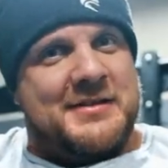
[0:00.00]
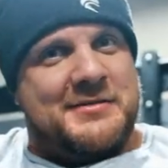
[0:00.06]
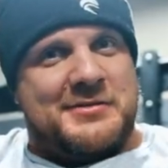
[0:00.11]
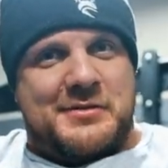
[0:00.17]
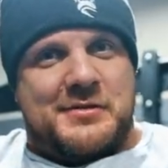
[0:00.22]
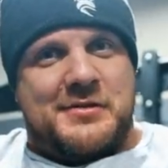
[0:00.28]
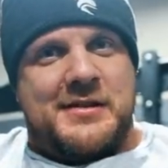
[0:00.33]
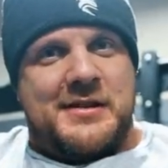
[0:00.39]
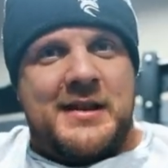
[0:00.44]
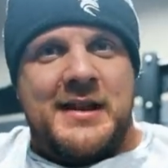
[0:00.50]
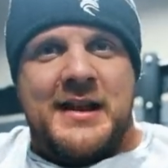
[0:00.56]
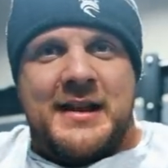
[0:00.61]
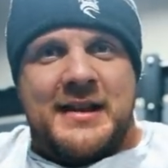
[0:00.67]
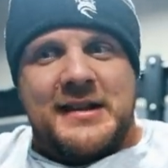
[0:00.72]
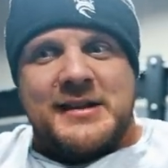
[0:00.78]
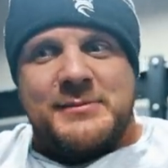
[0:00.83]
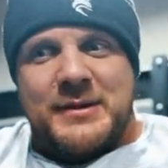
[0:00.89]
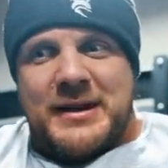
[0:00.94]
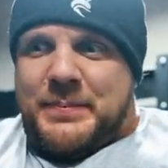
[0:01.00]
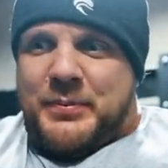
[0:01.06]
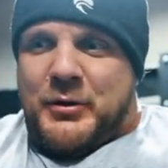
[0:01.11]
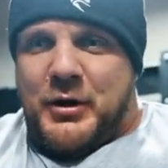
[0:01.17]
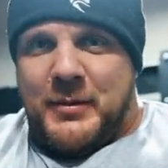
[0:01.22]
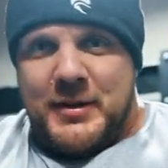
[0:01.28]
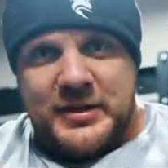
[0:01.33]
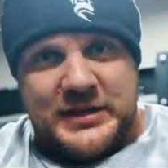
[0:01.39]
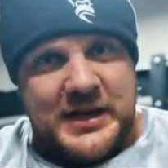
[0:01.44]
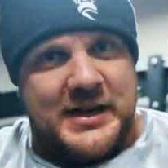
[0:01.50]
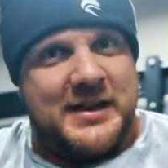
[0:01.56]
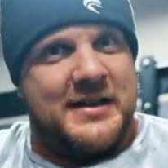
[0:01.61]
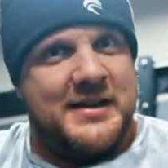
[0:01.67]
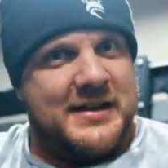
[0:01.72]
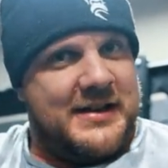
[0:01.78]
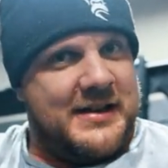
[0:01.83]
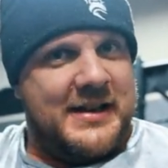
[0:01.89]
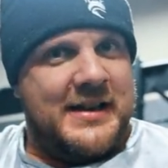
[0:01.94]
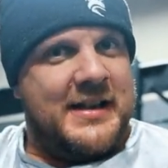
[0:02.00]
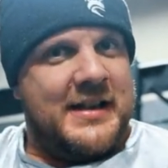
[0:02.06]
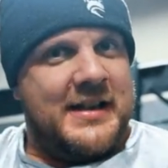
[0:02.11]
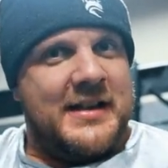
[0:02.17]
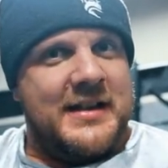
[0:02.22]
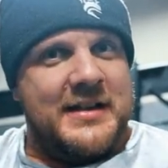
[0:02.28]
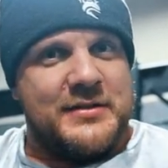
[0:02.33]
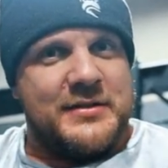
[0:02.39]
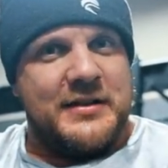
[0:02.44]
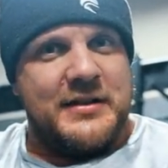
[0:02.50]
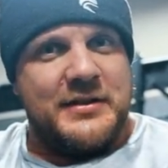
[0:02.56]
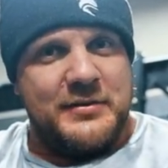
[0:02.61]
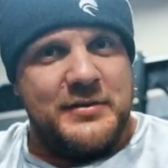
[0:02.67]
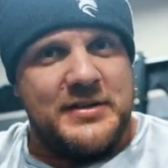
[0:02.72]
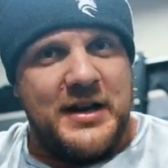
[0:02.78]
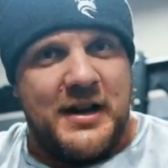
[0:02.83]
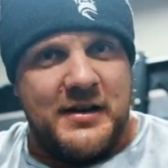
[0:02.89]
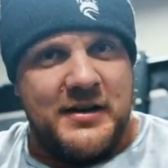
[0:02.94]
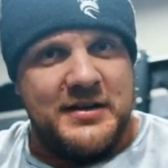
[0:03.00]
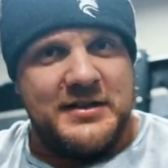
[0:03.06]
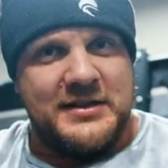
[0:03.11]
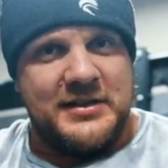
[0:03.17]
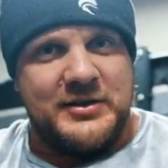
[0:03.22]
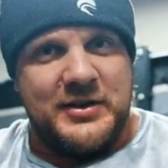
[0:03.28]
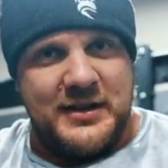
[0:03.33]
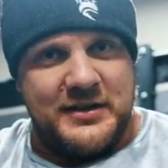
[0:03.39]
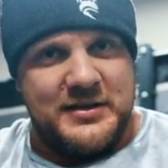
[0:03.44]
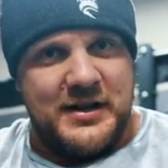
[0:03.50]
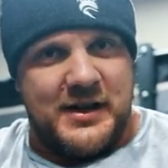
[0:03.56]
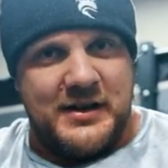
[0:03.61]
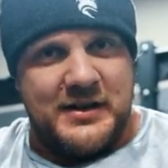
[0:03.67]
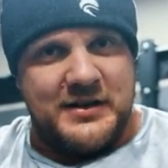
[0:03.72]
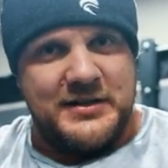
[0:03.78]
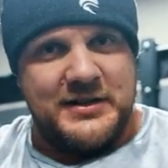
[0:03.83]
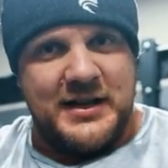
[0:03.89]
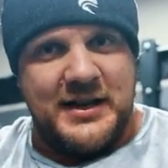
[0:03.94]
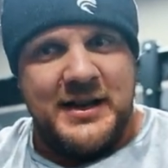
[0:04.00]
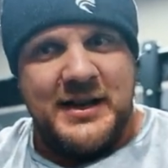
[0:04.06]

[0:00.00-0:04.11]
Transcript: So he's made a promise, he's going to do his hardest, train his hardest,